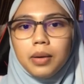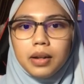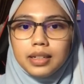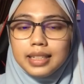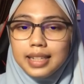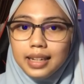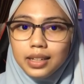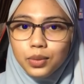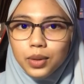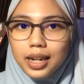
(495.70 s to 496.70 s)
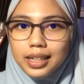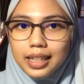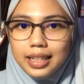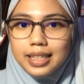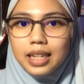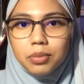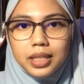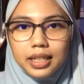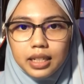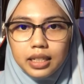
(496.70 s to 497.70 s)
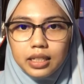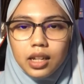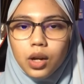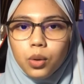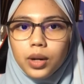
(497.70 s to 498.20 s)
Now, the second one is subsidies.